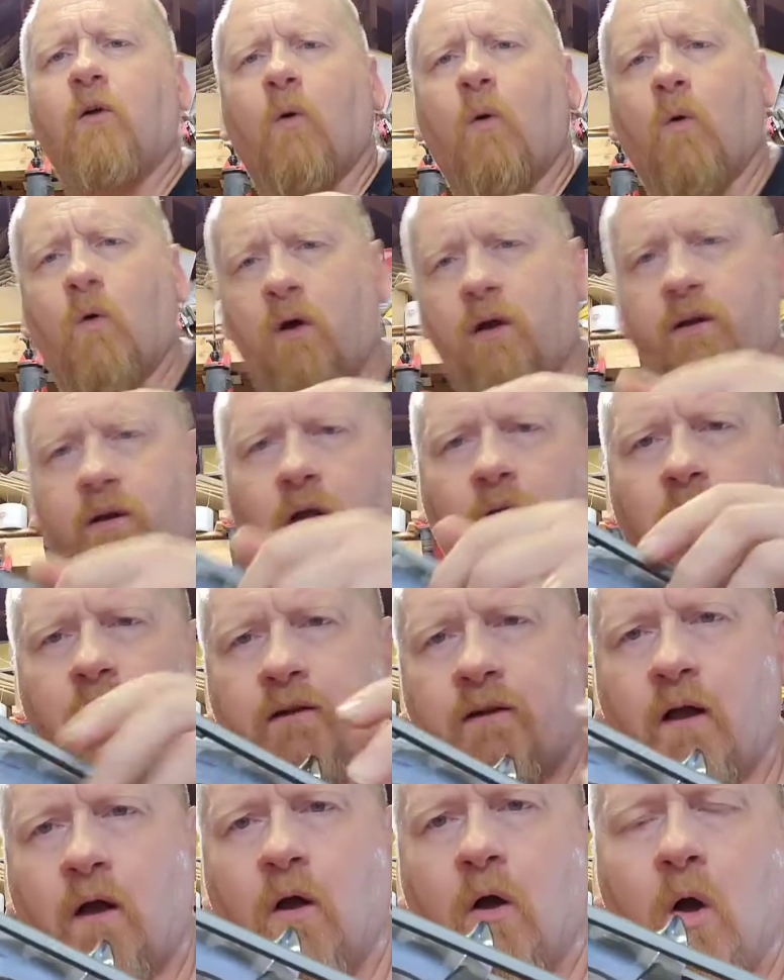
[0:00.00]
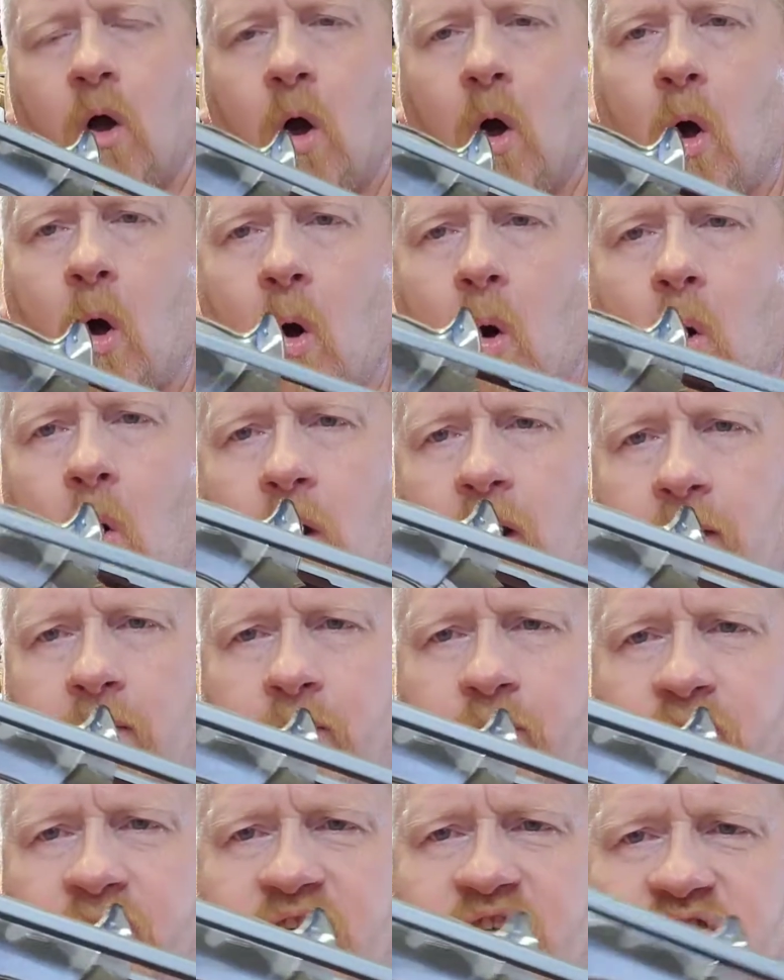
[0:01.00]
on
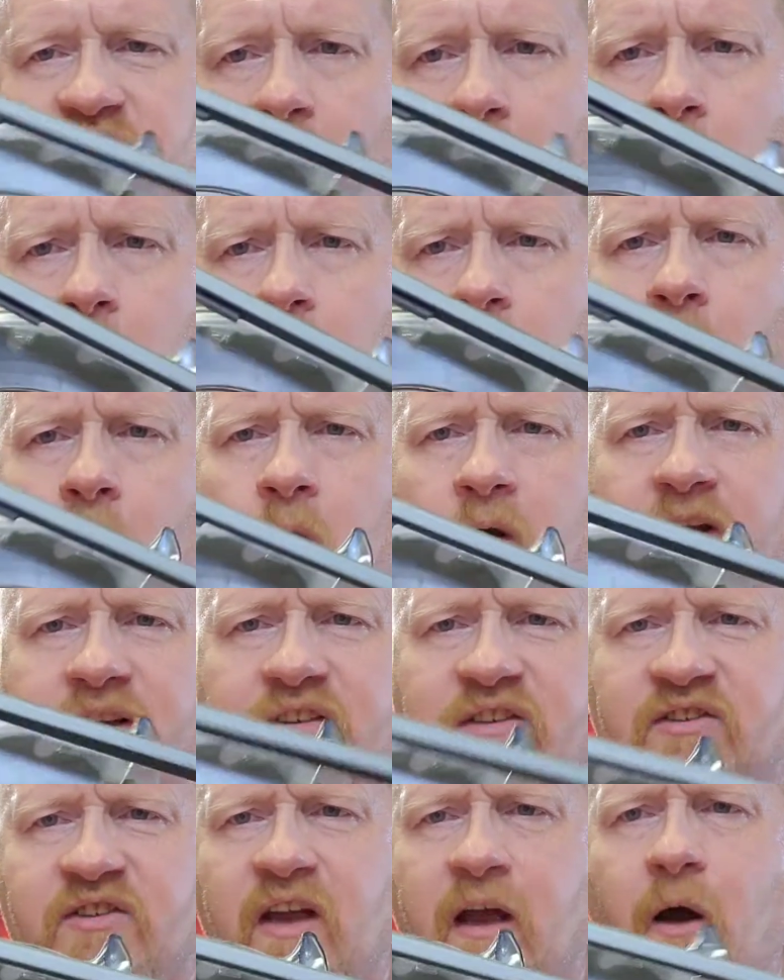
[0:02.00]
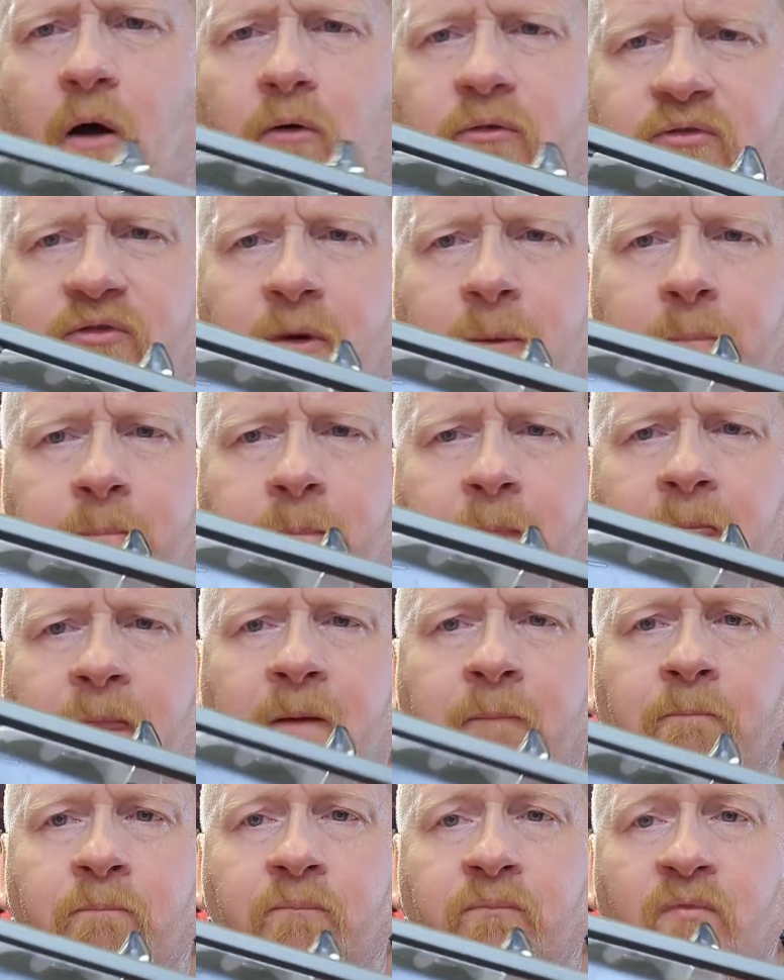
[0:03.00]
the saw guard itself,
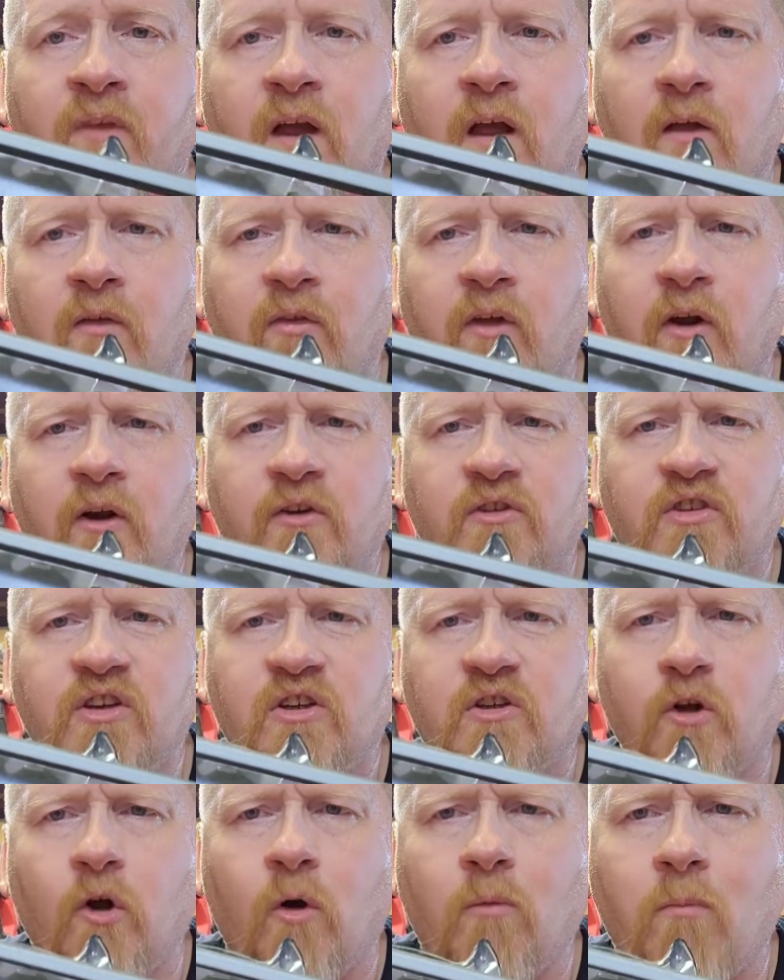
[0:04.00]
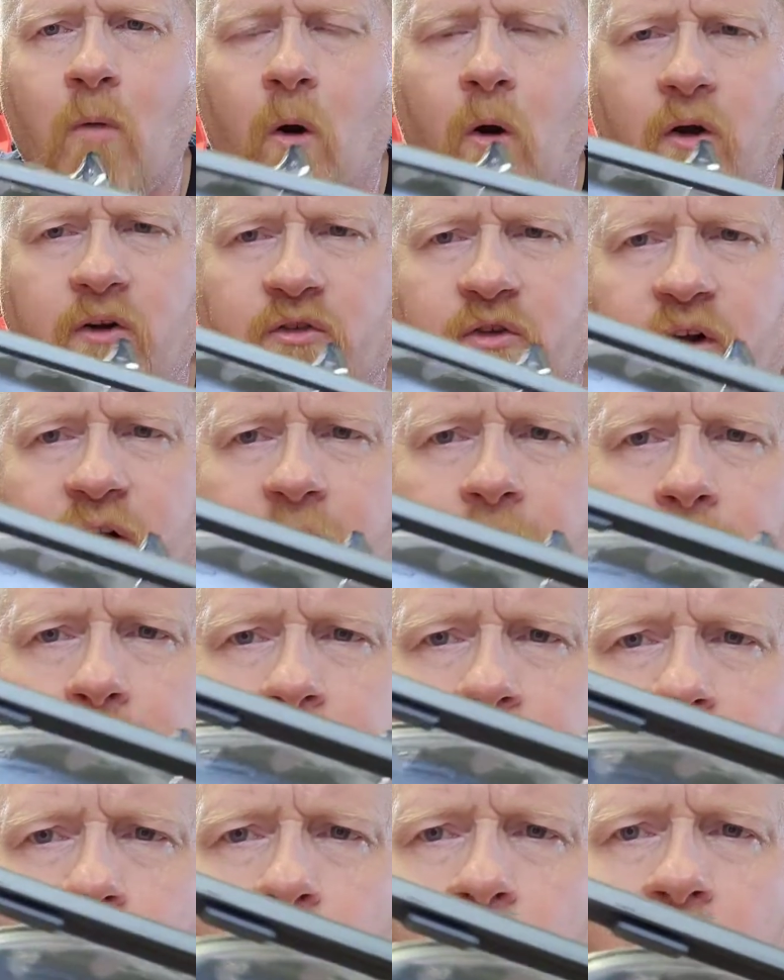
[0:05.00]
there's these little marks right here.
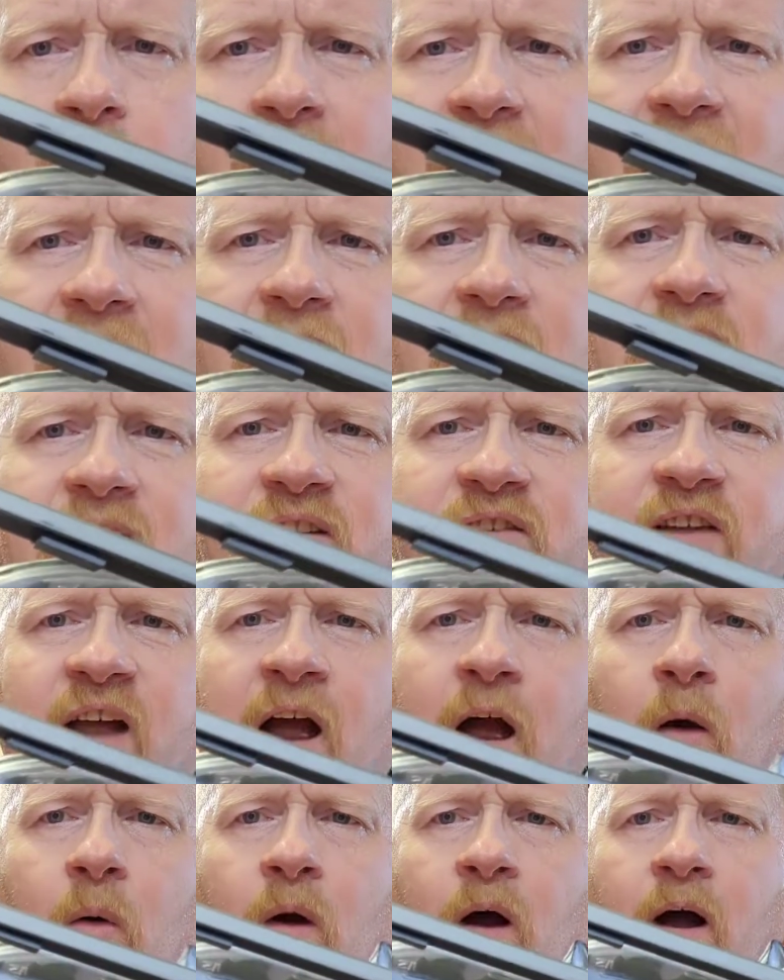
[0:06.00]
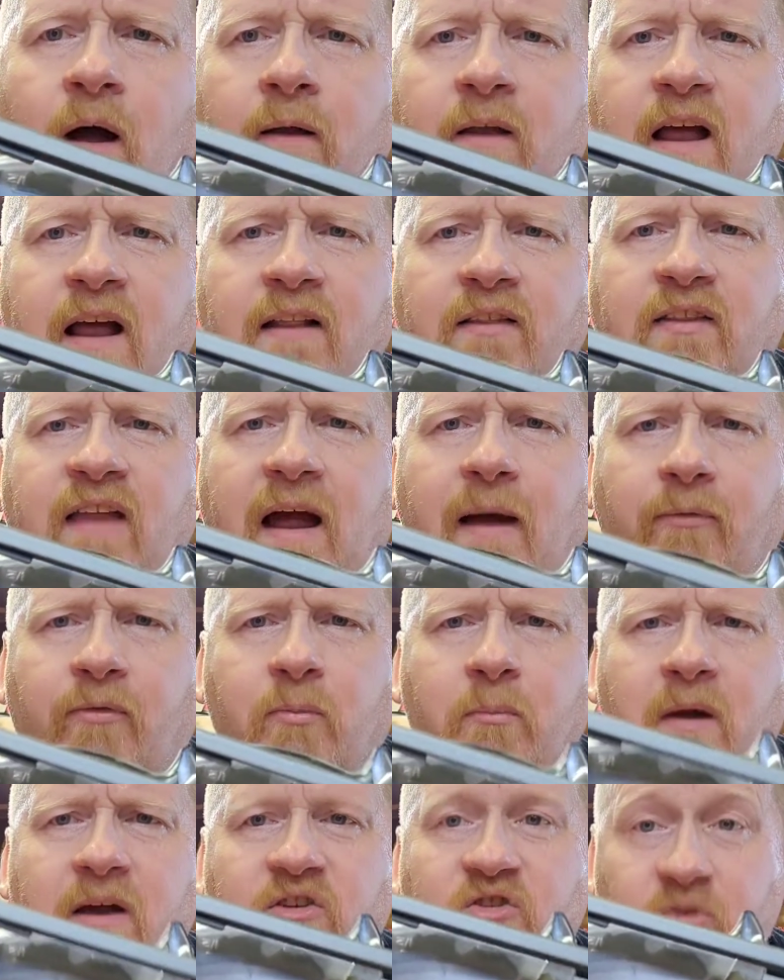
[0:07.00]
Well, that is now
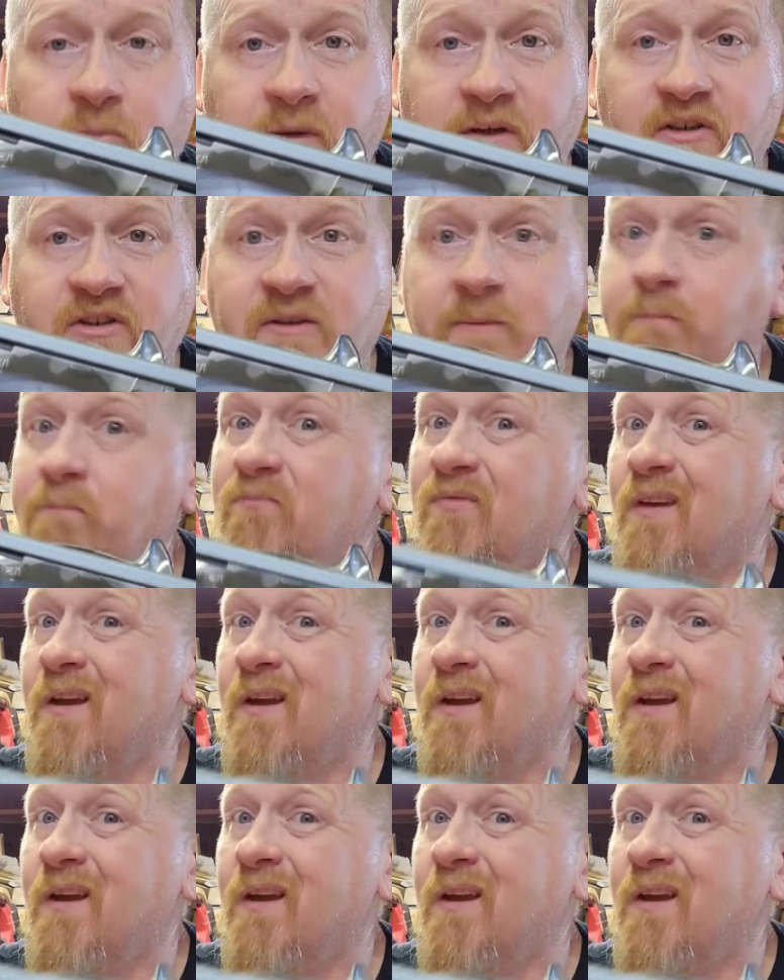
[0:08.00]
depth measurements.